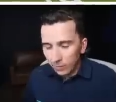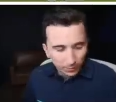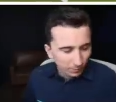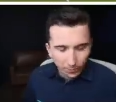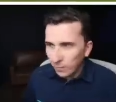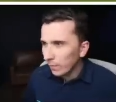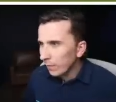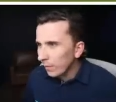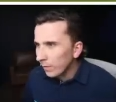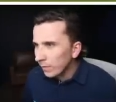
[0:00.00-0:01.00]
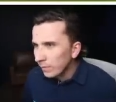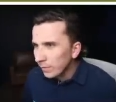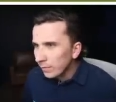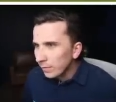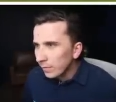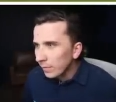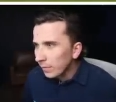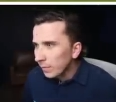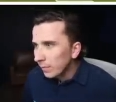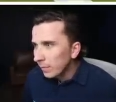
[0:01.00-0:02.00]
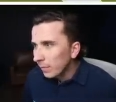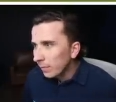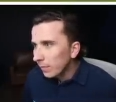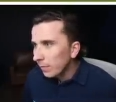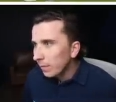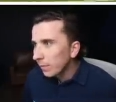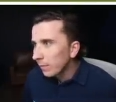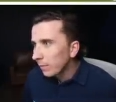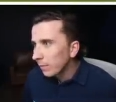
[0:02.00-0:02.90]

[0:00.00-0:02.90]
[no speech]